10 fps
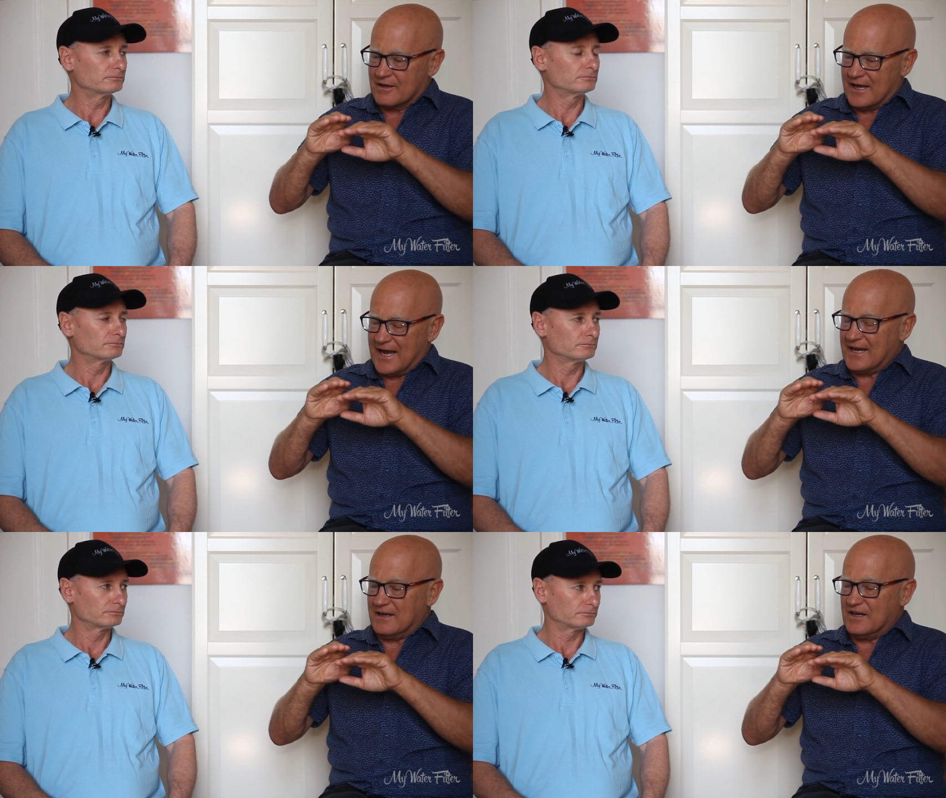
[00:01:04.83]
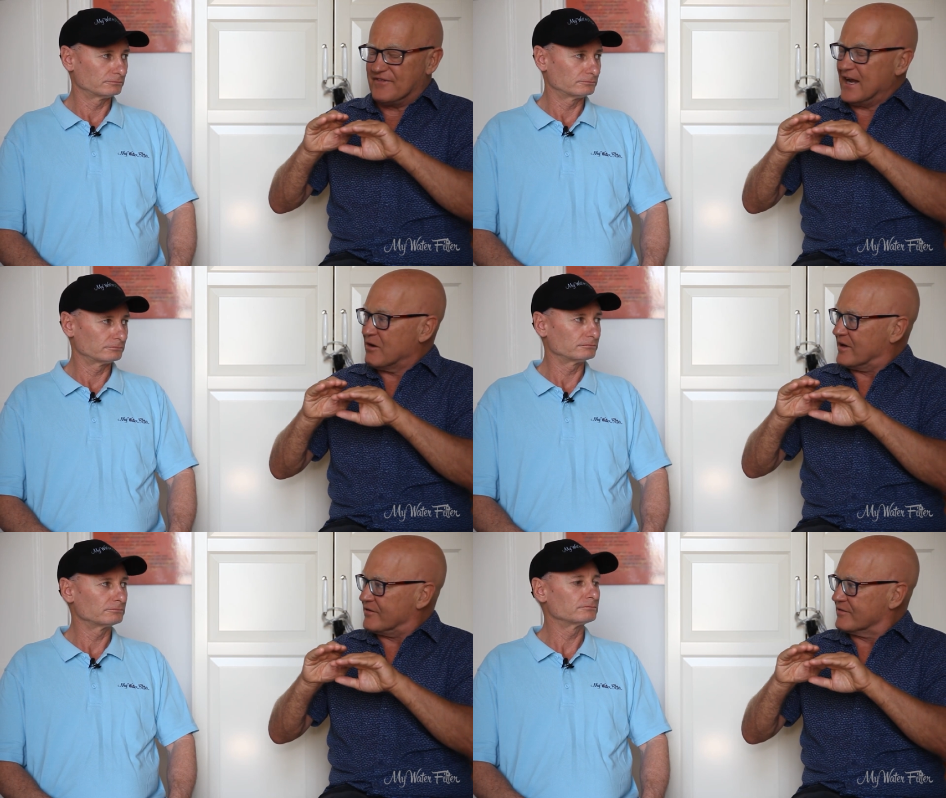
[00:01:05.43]
Speaker 1: and it
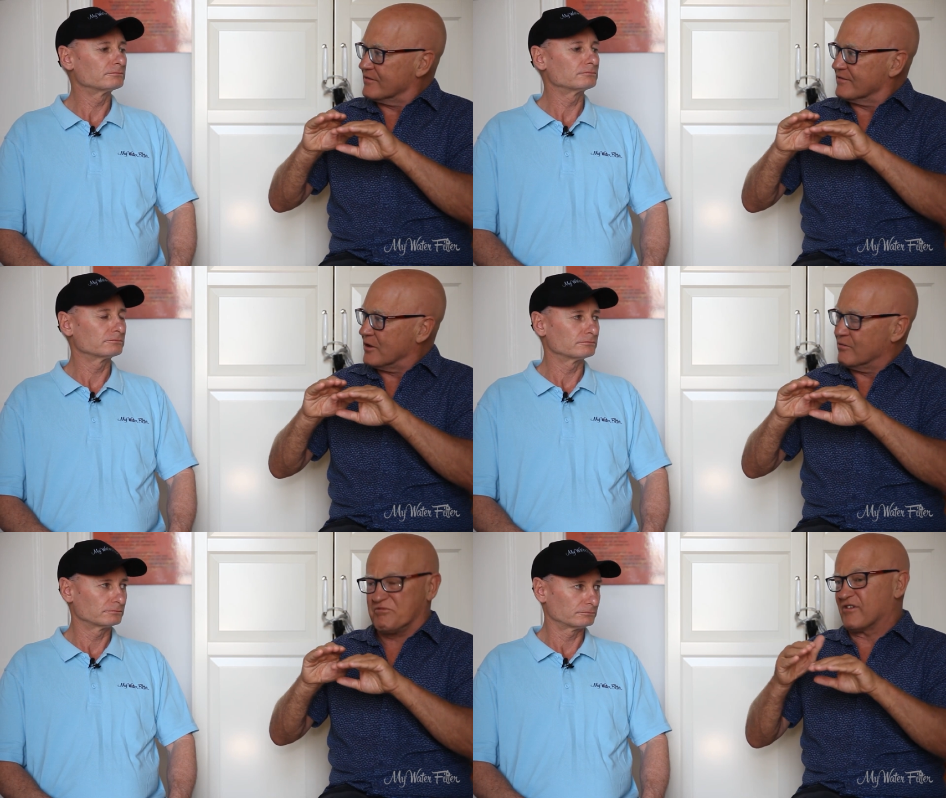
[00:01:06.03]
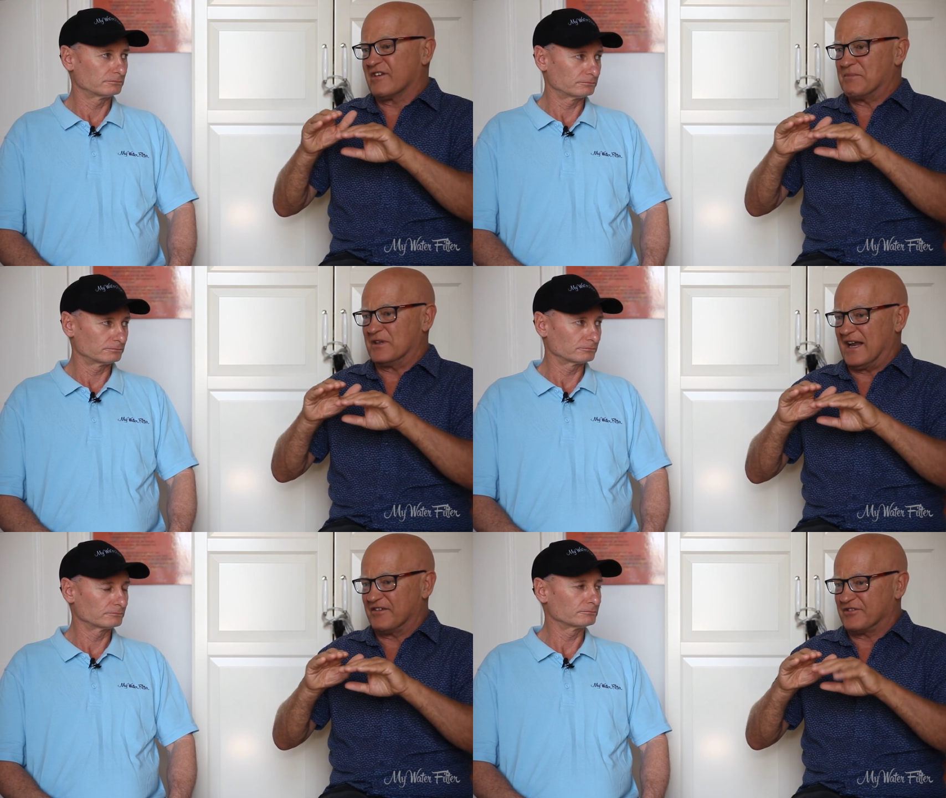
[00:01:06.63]
varies. So for
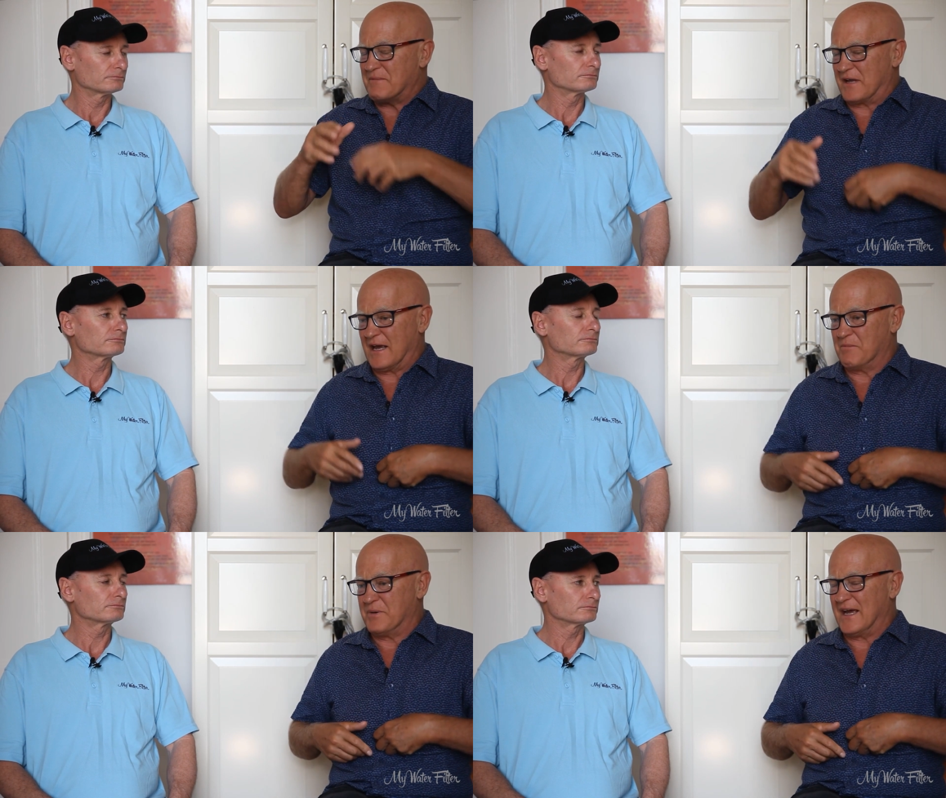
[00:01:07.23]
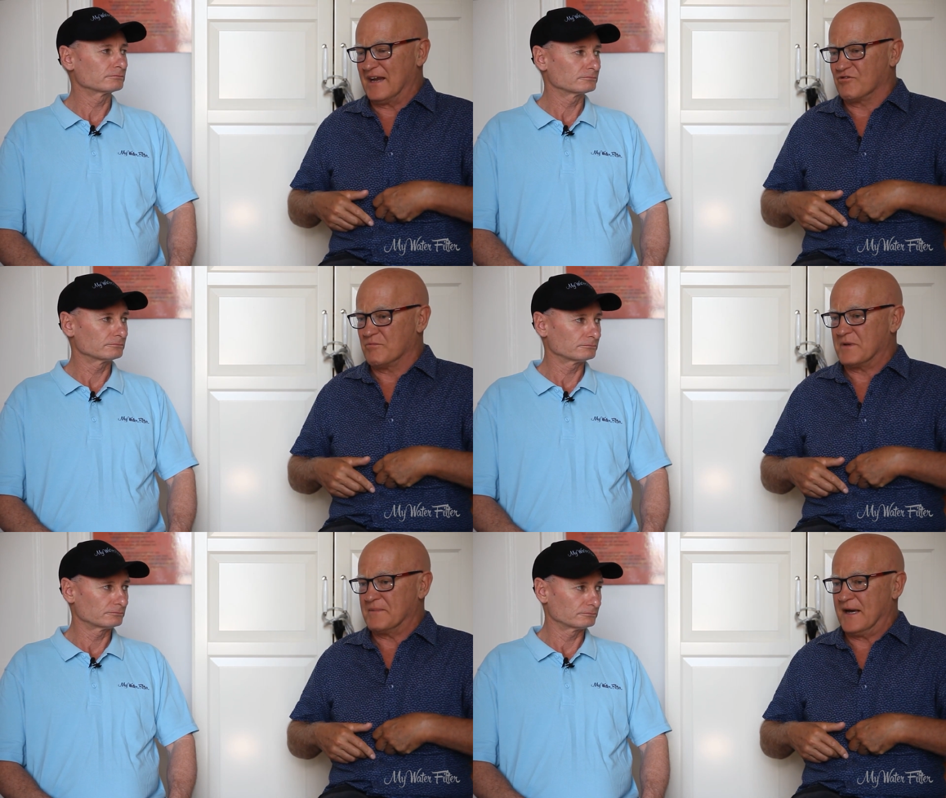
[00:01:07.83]
example, in our stomach, our pH
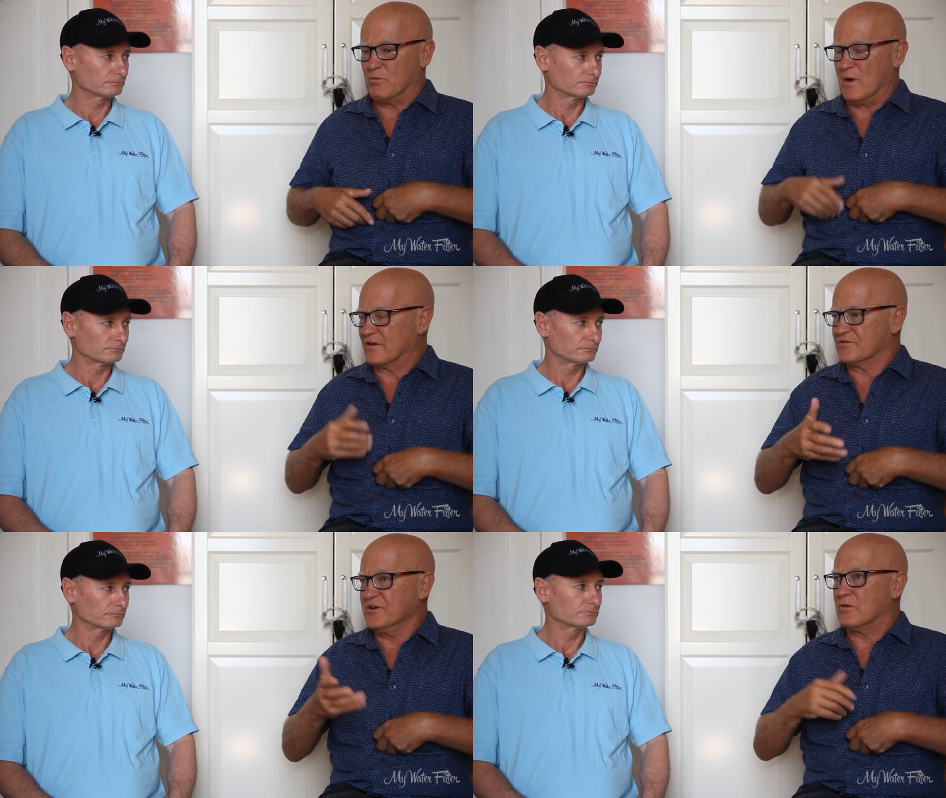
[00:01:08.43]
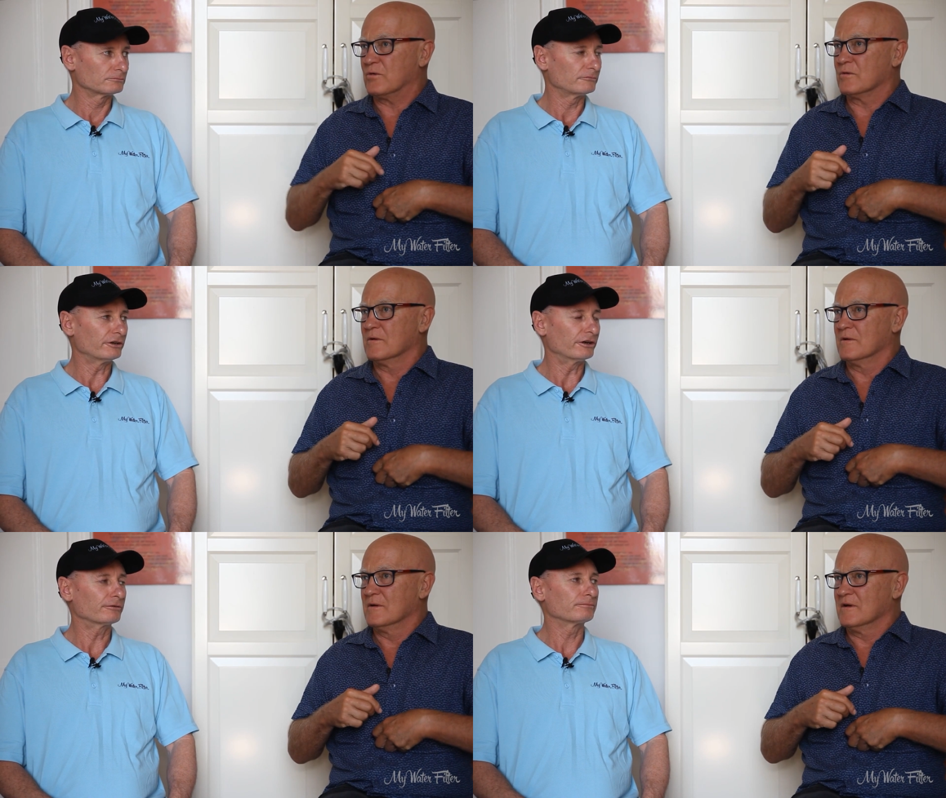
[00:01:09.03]
should be about 1 or 2.
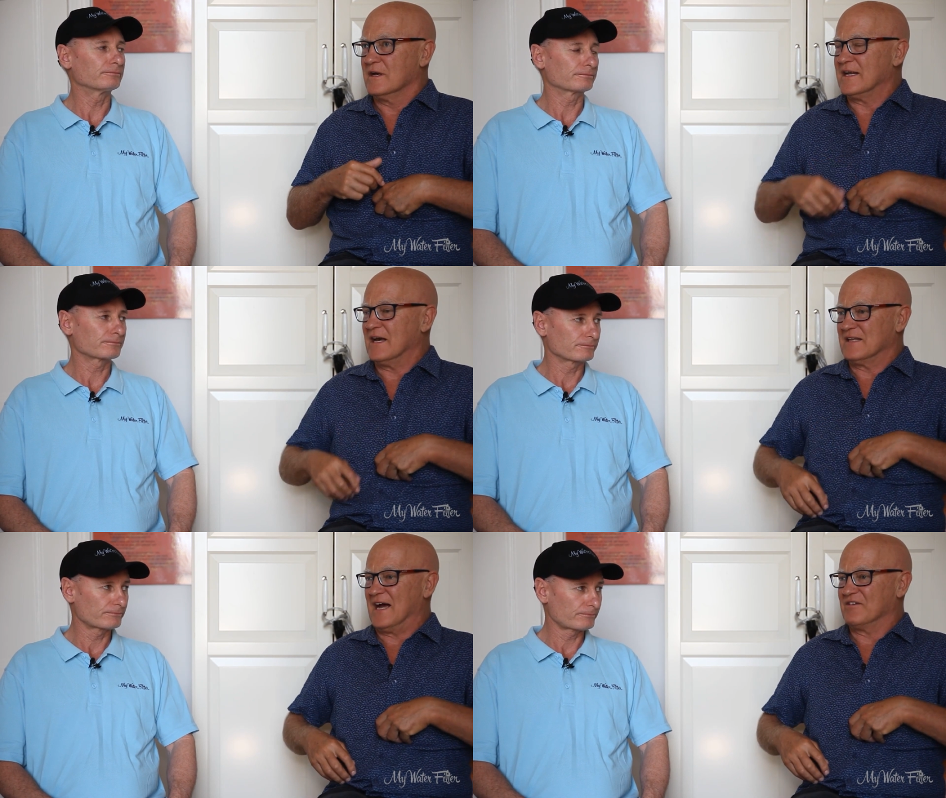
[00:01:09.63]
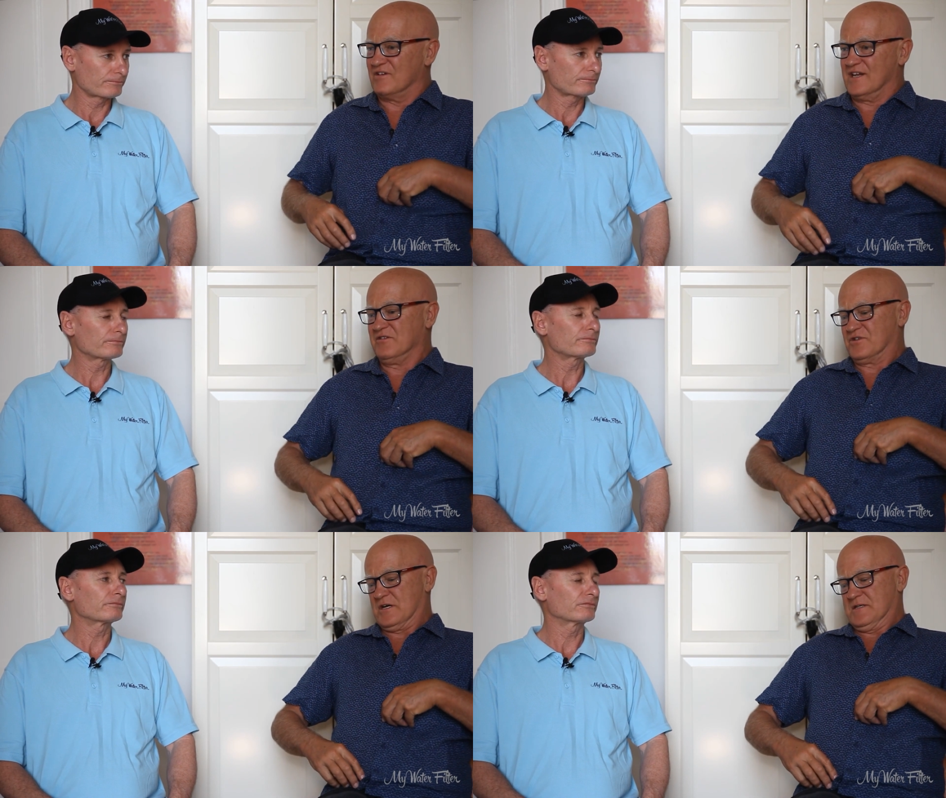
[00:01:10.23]
Yeah. In our large
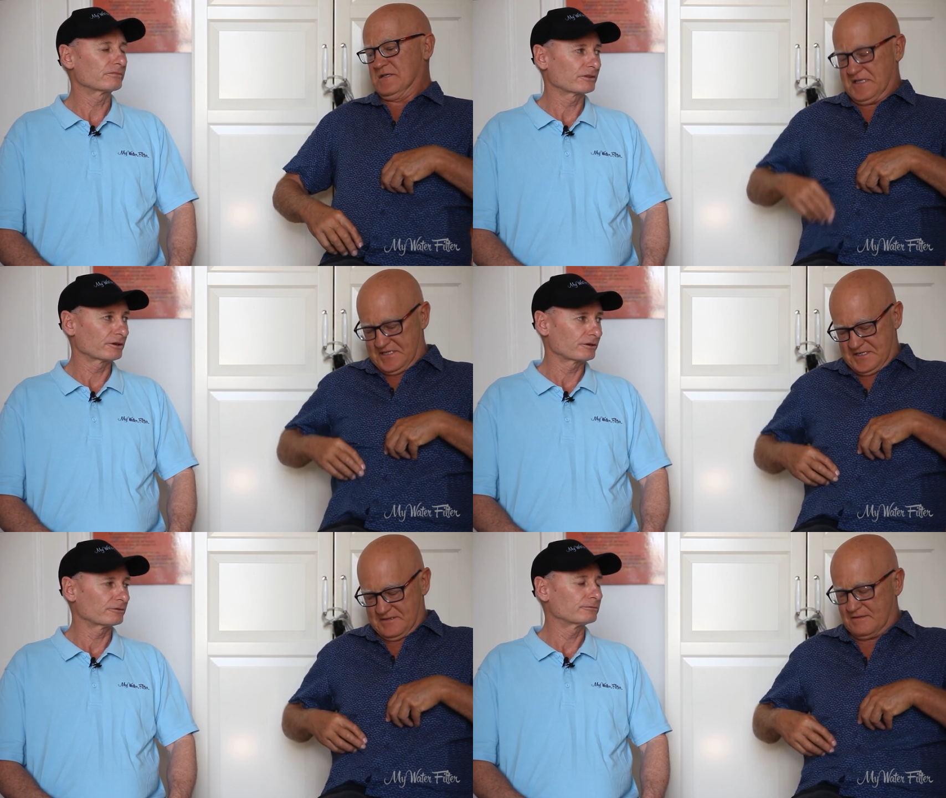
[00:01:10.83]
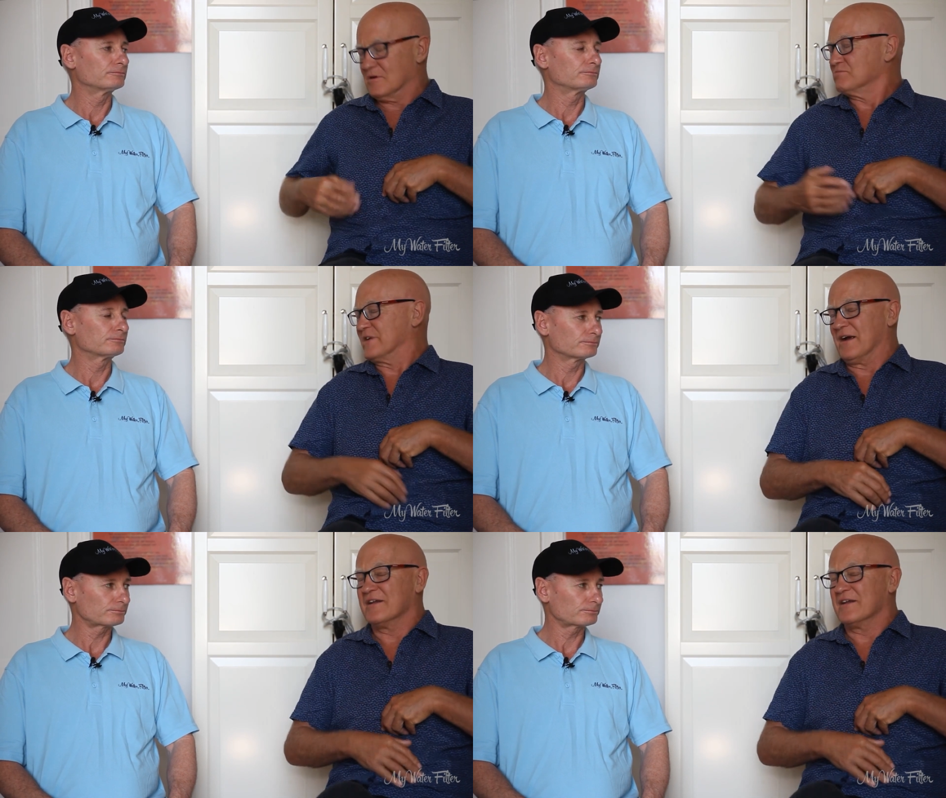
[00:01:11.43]
intestine, this, well, down